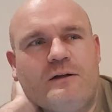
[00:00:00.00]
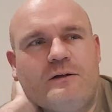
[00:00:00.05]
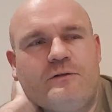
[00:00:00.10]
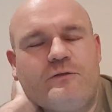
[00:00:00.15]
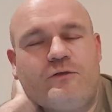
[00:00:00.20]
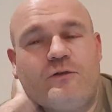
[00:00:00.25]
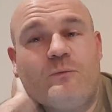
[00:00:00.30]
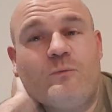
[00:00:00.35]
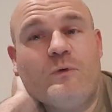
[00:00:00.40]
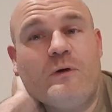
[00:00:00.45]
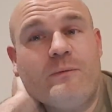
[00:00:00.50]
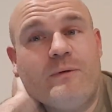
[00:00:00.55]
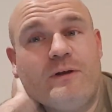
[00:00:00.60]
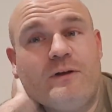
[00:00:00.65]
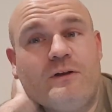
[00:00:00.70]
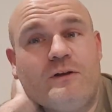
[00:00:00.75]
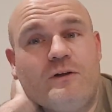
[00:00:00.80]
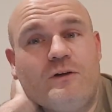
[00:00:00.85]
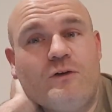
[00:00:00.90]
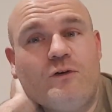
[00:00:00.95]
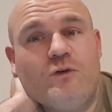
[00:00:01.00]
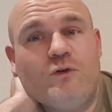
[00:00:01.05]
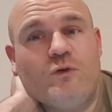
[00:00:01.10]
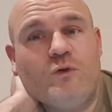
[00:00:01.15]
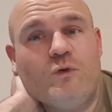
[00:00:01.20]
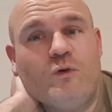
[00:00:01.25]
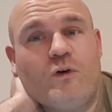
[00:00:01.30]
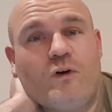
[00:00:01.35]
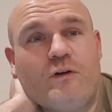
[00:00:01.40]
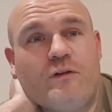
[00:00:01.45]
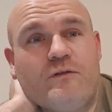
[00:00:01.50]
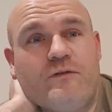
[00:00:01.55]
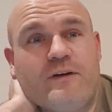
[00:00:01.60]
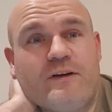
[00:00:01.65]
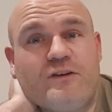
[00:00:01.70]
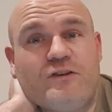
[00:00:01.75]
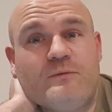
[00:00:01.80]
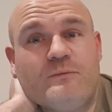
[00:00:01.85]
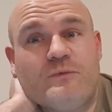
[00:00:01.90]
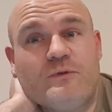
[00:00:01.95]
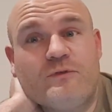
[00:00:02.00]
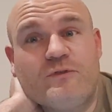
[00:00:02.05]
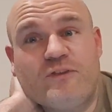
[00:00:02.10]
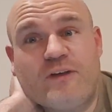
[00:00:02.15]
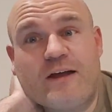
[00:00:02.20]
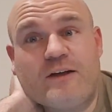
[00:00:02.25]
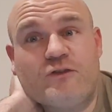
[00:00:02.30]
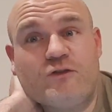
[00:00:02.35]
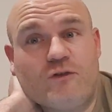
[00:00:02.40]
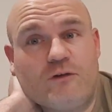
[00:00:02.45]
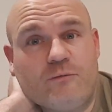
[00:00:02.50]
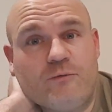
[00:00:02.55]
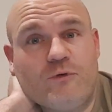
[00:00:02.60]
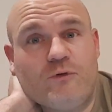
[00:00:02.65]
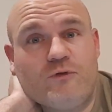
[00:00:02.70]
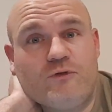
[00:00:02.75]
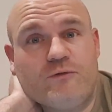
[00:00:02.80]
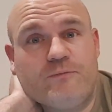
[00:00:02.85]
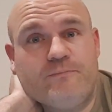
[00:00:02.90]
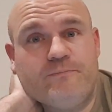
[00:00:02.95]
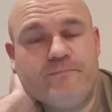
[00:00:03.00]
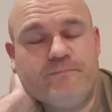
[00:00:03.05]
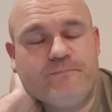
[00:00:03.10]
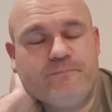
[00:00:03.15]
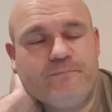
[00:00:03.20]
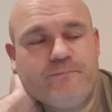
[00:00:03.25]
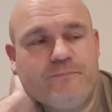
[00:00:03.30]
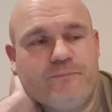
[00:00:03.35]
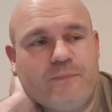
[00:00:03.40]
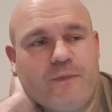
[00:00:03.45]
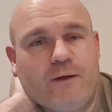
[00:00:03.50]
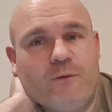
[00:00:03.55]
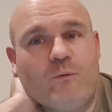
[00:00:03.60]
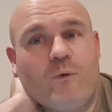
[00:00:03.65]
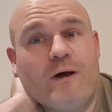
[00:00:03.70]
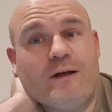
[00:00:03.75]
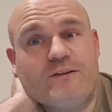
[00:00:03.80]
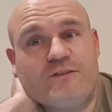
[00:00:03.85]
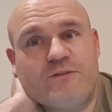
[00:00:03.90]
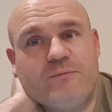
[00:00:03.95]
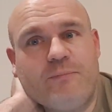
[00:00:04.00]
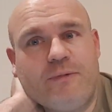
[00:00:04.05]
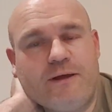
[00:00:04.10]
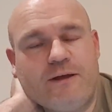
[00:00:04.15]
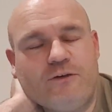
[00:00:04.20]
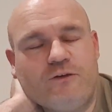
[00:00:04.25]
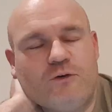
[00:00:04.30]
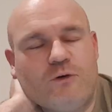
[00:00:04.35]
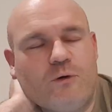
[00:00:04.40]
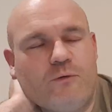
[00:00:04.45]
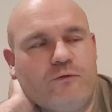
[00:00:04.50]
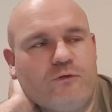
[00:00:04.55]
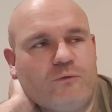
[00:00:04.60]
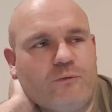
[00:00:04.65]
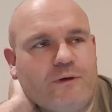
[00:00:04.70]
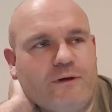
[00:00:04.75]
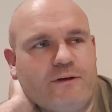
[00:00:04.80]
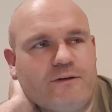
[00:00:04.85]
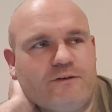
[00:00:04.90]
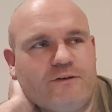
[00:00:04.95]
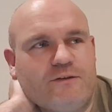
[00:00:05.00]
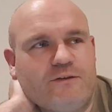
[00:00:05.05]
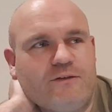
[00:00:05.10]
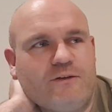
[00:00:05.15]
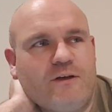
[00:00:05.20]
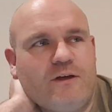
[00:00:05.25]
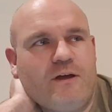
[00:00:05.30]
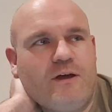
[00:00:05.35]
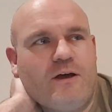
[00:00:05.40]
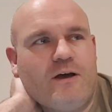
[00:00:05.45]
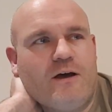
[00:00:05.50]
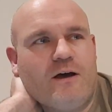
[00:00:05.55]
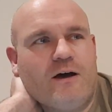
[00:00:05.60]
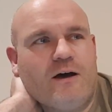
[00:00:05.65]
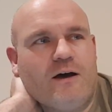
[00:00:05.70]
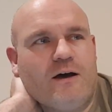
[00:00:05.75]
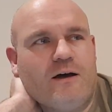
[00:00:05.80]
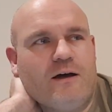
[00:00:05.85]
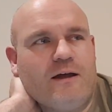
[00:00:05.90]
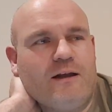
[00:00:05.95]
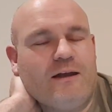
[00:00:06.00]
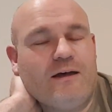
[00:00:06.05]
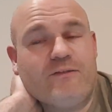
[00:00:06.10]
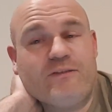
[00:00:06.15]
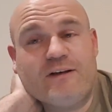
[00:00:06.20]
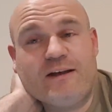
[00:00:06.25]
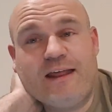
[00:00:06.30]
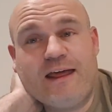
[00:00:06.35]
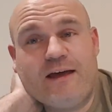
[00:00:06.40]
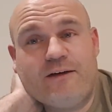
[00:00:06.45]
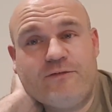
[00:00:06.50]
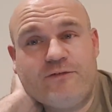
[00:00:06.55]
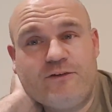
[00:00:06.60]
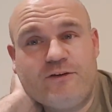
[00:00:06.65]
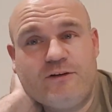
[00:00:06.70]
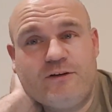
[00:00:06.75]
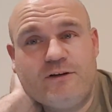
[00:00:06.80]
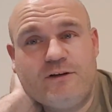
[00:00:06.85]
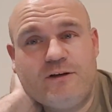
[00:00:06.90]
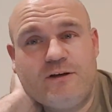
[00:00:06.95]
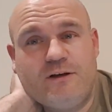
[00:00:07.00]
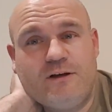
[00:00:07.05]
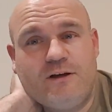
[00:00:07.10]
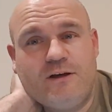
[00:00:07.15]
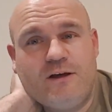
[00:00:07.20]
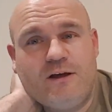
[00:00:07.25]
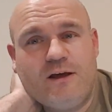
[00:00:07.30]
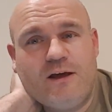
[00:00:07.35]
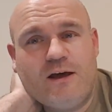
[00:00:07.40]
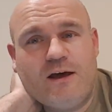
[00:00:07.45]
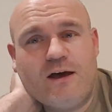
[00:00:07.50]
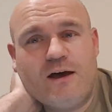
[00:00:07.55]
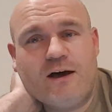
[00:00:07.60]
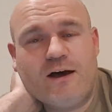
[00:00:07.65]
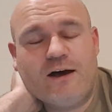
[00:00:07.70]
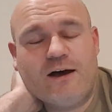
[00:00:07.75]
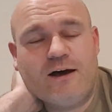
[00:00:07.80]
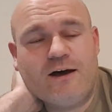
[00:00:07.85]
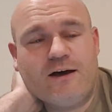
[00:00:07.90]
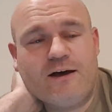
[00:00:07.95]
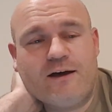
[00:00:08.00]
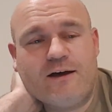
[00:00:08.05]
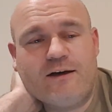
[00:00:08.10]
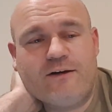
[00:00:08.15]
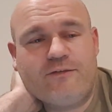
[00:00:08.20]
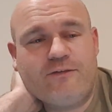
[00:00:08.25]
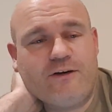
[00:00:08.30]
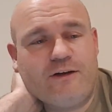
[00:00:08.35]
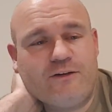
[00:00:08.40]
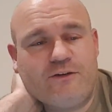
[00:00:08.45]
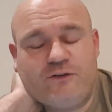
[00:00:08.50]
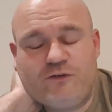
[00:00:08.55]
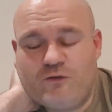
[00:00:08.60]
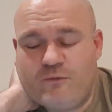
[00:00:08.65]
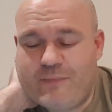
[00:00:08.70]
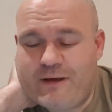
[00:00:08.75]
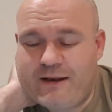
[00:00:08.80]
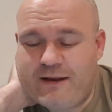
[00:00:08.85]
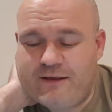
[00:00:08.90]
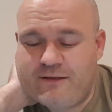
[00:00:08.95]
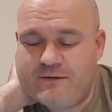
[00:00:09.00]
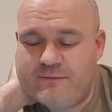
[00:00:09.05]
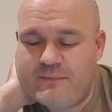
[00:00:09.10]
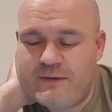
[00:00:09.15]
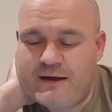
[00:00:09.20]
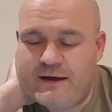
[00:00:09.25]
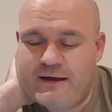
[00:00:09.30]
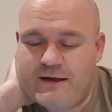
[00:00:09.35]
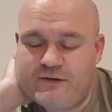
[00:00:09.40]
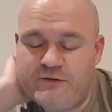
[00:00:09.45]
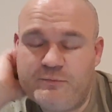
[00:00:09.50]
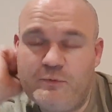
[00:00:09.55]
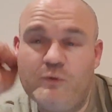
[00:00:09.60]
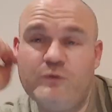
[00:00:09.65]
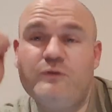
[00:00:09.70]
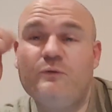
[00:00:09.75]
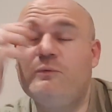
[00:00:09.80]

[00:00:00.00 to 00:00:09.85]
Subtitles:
from women who are the victims of sexual abuse whilst being Jehovah's Witnesses and having left. I've had so many of them. I spoke